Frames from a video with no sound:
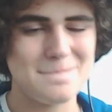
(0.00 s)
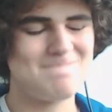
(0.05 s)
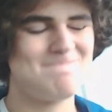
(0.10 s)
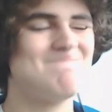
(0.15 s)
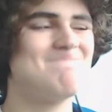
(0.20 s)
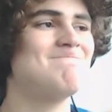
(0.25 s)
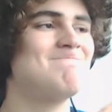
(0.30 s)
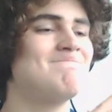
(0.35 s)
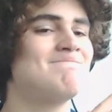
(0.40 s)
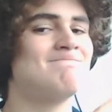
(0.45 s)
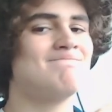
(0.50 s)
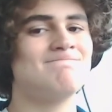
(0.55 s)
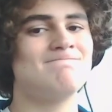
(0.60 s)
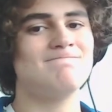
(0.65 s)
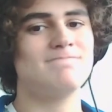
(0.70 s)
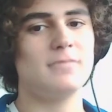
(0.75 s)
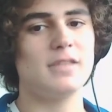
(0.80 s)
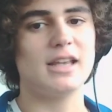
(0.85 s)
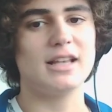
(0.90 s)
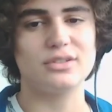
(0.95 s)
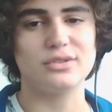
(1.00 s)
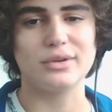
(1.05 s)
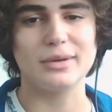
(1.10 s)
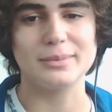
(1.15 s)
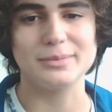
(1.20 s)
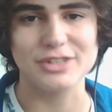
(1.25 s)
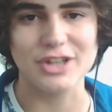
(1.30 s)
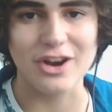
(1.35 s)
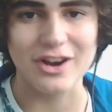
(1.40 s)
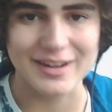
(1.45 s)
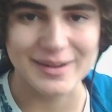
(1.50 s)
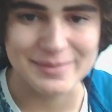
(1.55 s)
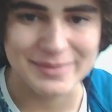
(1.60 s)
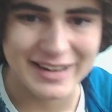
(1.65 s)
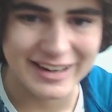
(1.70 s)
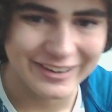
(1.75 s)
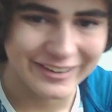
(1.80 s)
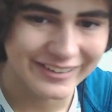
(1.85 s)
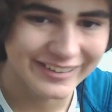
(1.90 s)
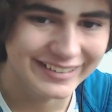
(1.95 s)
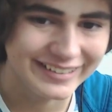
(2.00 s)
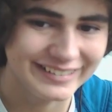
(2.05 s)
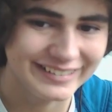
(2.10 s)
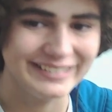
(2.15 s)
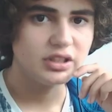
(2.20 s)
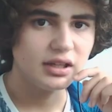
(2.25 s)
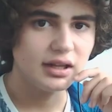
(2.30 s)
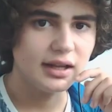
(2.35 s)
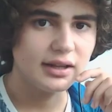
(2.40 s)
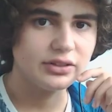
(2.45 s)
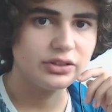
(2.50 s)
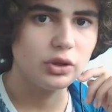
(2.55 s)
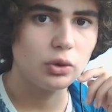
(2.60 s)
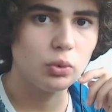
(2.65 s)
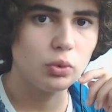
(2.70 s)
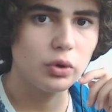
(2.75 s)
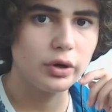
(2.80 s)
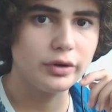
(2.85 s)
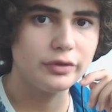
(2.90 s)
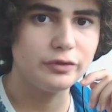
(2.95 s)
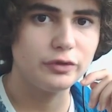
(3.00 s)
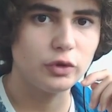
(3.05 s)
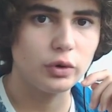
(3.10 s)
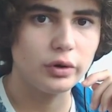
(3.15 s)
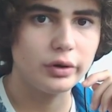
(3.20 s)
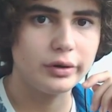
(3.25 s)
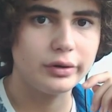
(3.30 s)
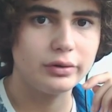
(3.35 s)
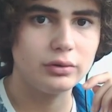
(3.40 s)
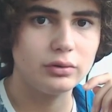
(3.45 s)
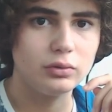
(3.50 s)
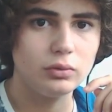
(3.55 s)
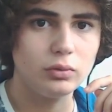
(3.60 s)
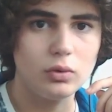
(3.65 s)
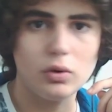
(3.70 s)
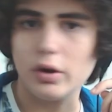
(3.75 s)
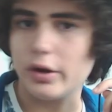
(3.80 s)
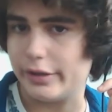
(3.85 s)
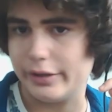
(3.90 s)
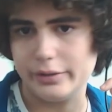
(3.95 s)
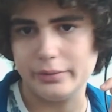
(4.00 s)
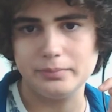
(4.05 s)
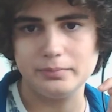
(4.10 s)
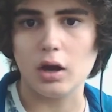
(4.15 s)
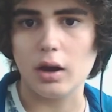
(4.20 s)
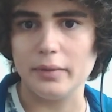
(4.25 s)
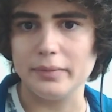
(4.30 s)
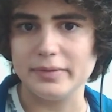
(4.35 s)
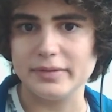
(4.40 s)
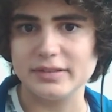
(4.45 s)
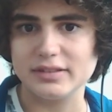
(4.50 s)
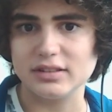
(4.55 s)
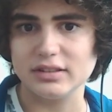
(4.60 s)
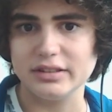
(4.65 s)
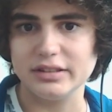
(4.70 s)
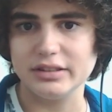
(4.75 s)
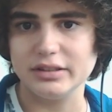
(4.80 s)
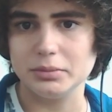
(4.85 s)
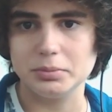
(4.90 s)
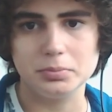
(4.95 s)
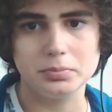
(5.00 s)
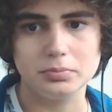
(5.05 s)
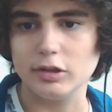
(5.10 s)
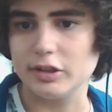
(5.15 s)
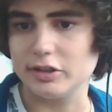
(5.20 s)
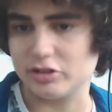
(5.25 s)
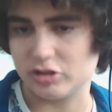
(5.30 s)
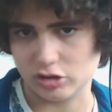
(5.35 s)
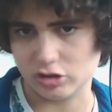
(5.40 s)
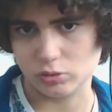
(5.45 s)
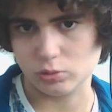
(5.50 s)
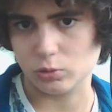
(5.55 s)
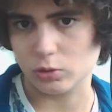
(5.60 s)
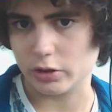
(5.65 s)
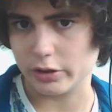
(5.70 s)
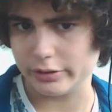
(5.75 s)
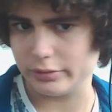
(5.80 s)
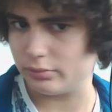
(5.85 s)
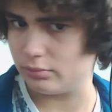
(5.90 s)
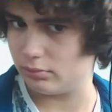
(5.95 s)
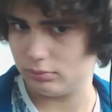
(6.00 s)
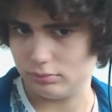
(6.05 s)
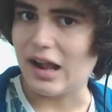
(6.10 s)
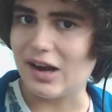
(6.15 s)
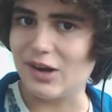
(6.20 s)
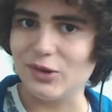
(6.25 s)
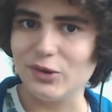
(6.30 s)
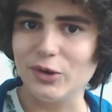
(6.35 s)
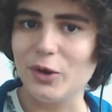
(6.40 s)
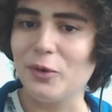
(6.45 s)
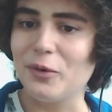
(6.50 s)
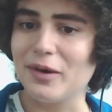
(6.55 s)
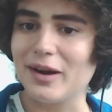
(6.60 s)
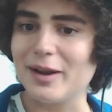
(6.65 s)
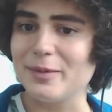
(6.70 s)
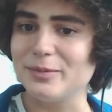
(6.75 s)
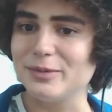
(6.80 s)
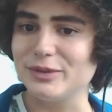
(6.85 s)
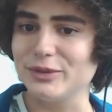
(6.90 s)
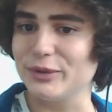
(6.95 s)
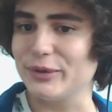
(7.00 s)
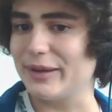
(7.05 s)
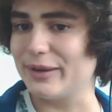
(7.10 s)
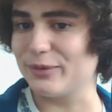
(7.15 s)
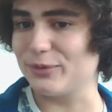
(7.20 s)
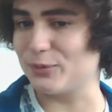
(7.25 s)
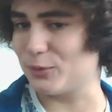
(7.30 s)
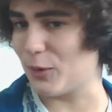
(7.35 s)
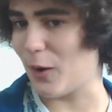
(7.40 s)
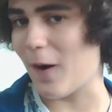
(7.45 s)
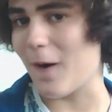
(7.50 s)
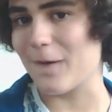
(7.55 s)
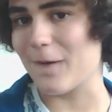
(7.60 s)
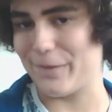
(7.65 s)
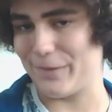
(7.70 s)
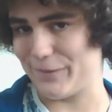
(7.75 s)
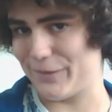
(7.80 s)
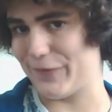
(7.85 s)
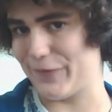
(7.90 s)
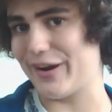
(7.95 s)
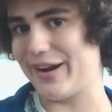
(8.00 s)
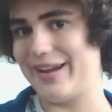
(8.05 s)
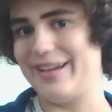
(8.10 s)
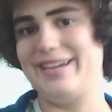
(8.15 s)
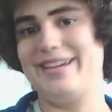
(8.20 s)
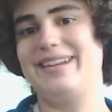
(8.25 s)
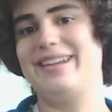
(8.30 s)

Mm, that's what I'm talking about. Select the word for one. Obviously, this is one. I don't know what I'm doing wrong or right.